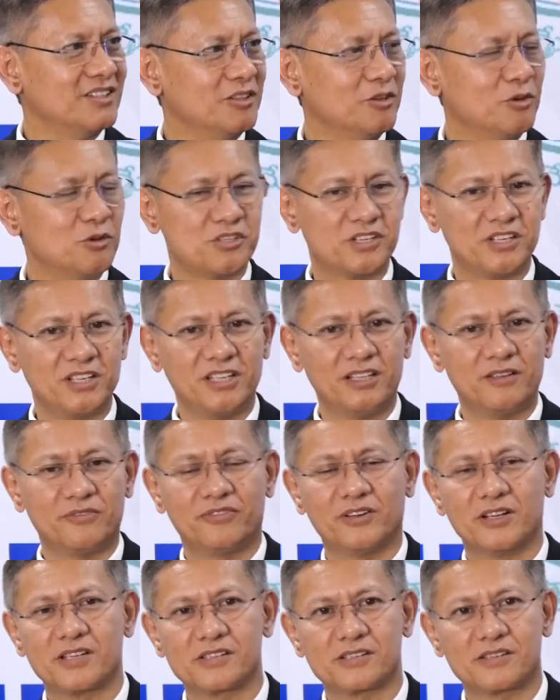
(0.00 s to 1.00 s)
You'll see the
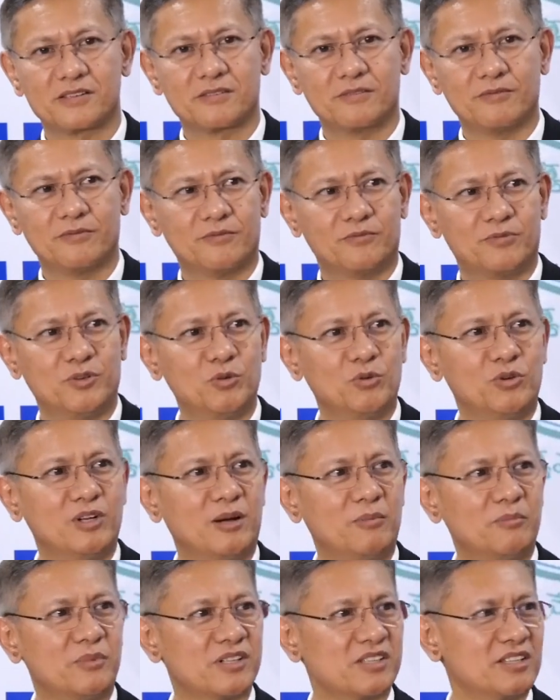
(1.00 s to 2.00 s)
first few
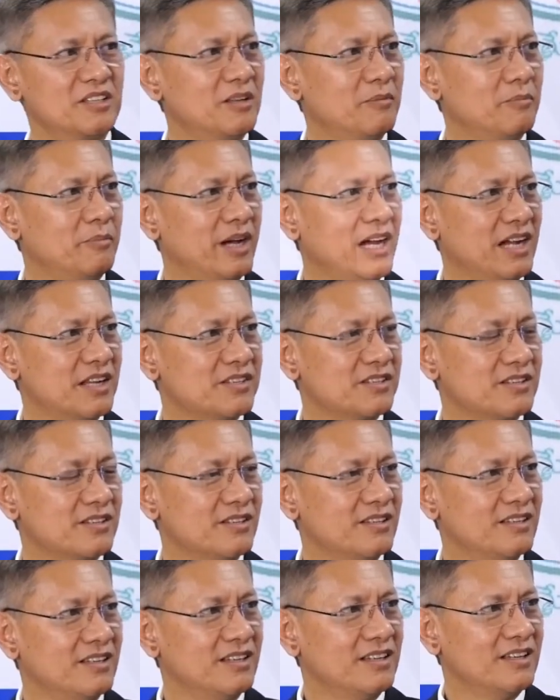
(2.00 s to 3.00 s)
numbers in the batch
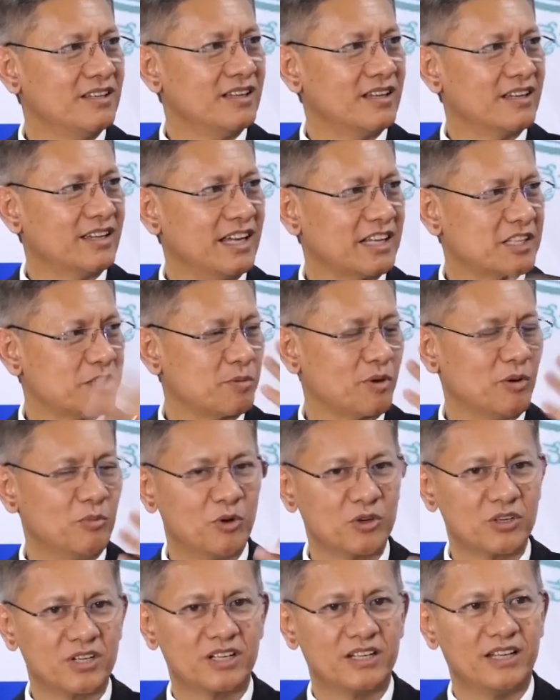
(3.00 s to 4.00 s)
gets
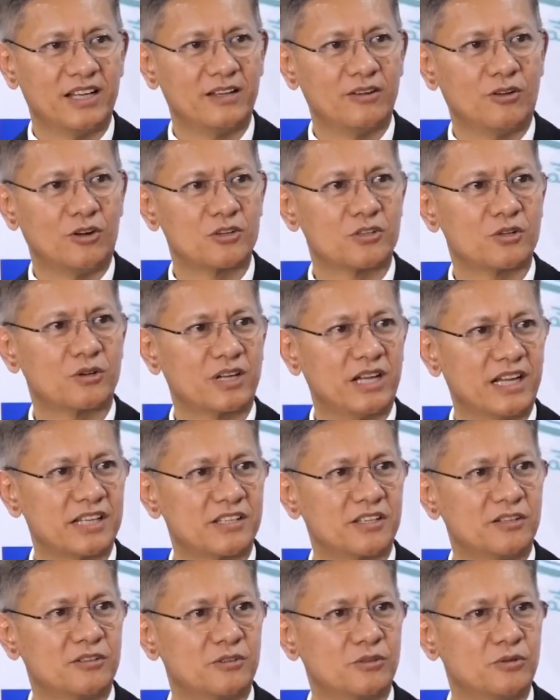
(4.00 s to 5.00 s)
promoted and also
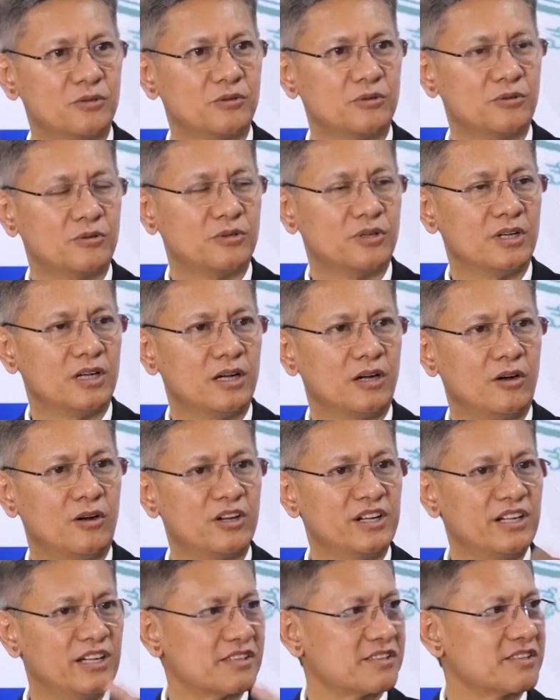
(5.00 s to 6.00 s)
gets into
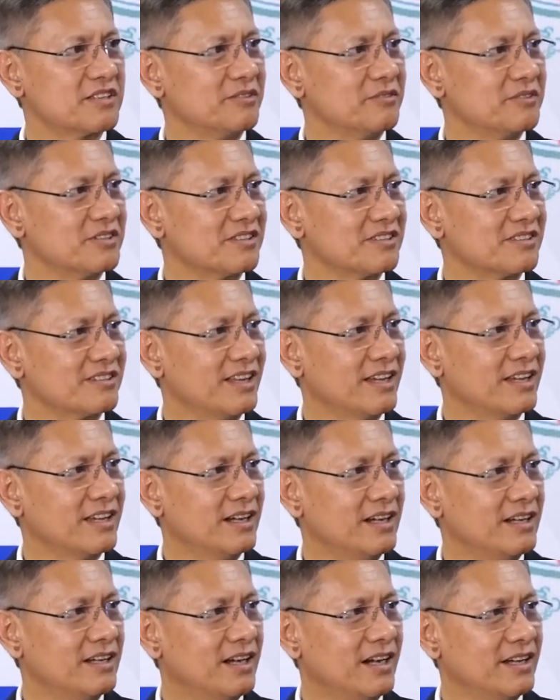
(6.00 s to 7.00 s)
All India Services
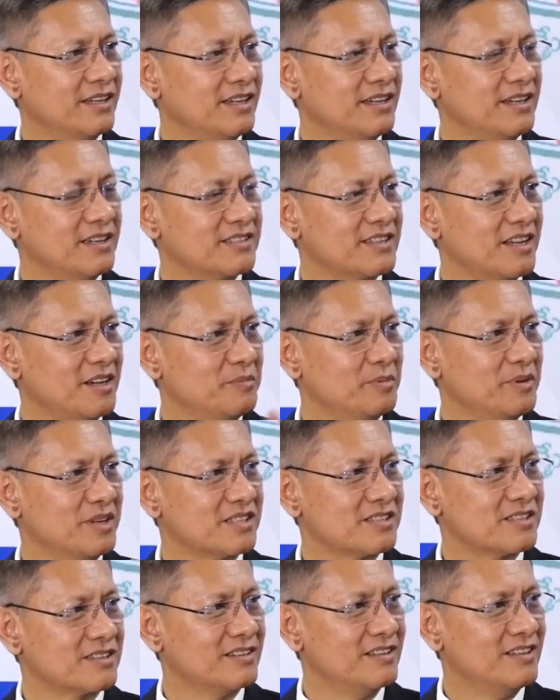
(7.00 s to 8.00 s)
like IAS,
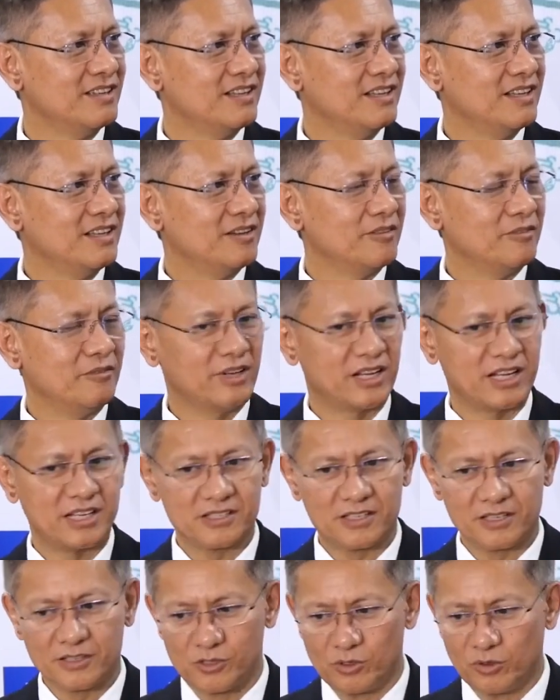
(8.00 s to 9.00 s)
IPS,
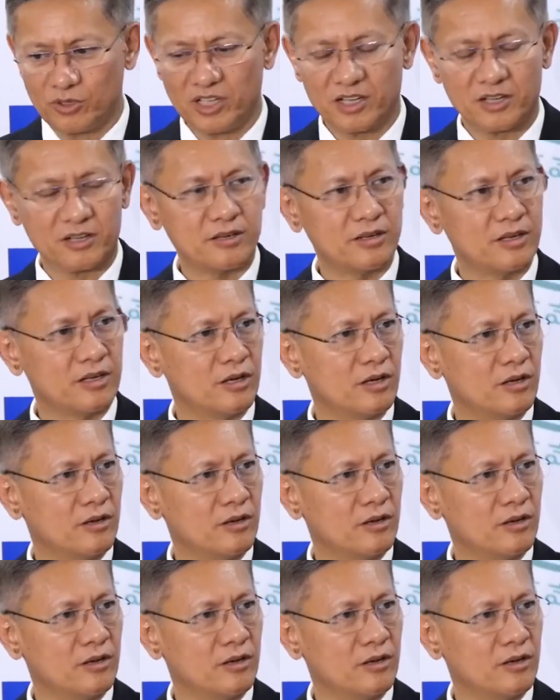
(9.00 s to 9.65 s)
whereas the junior